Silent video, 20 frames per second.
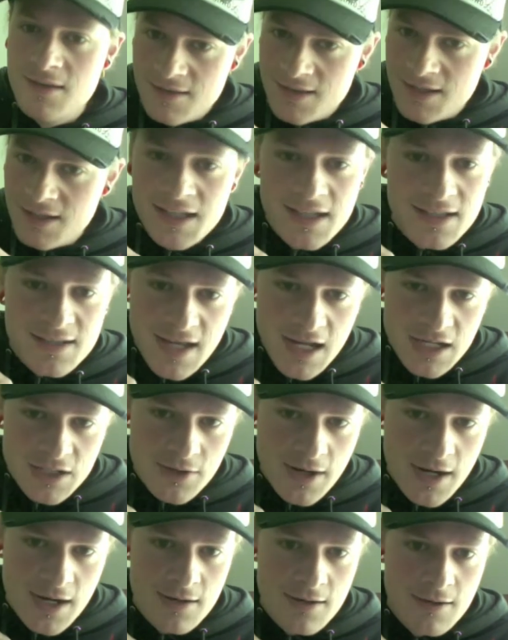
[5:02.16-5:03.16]
still
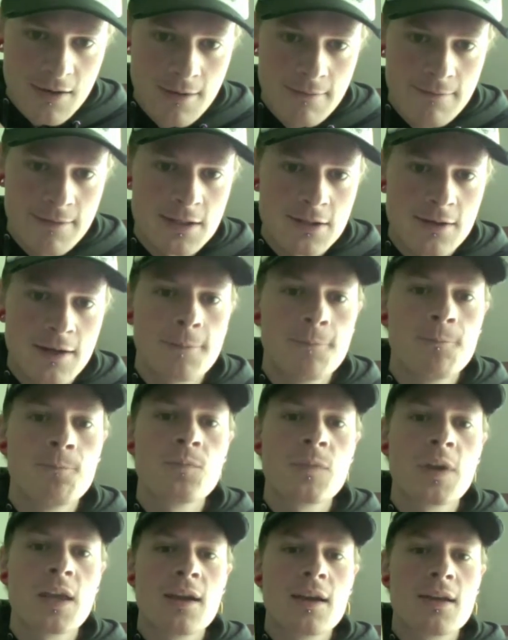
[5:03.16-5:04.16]
exaggerated and over the top.
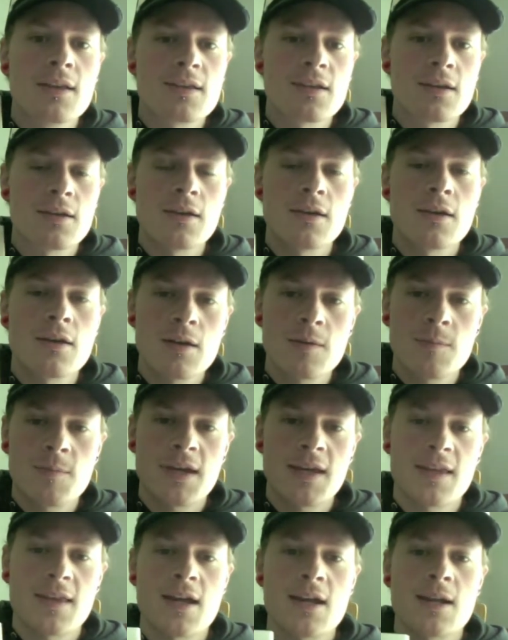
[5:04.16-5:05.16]
So you've got to
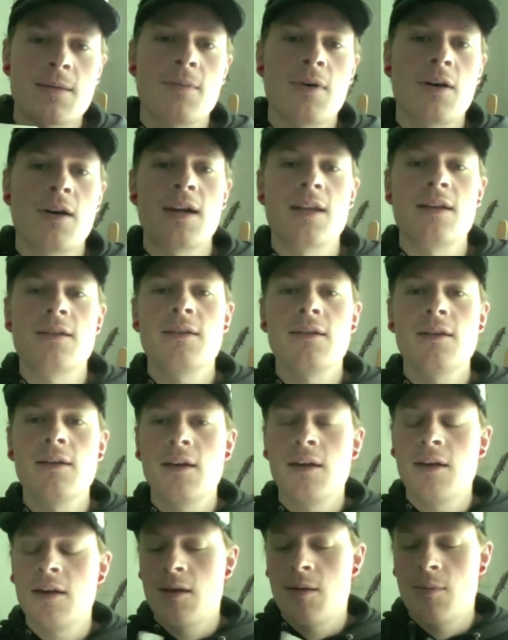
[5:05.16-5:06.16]
bear that in mind.
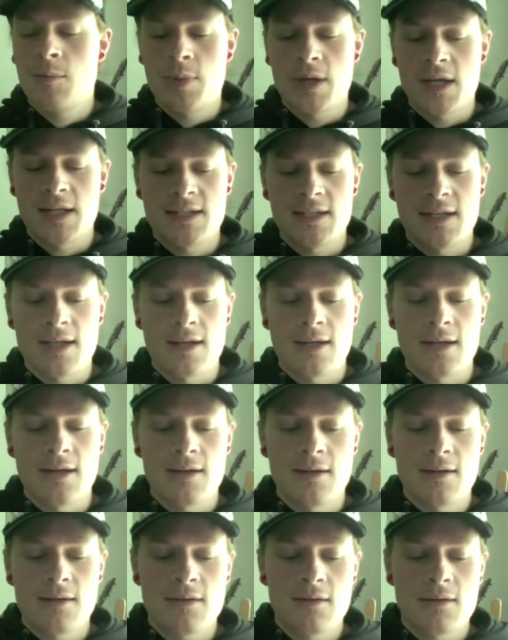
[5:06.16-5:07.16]
But
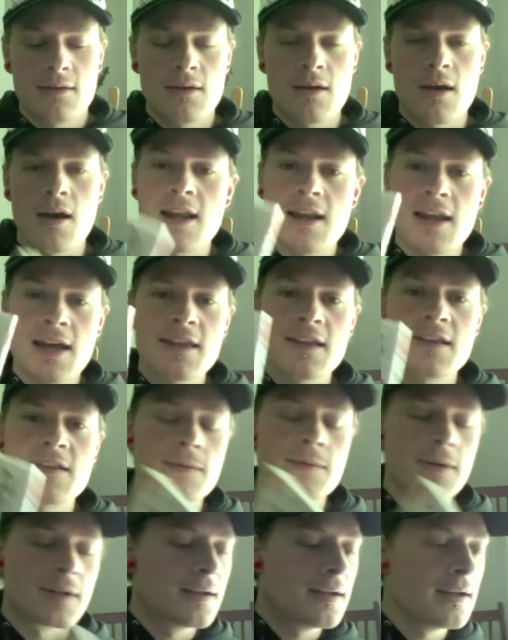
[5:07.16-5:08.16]
no, I like
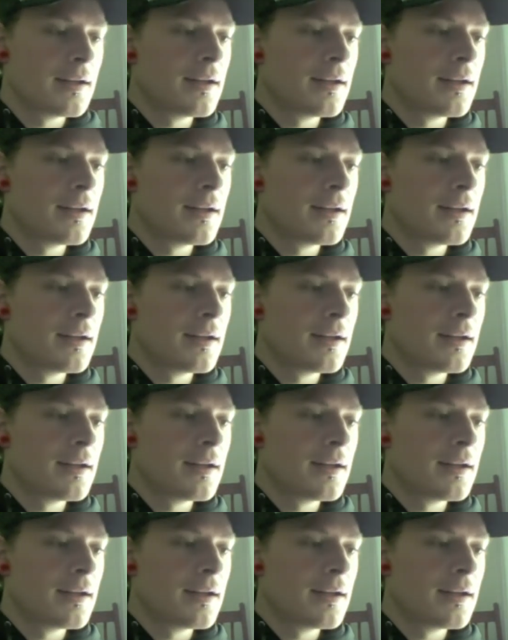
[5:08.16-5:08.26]
this one.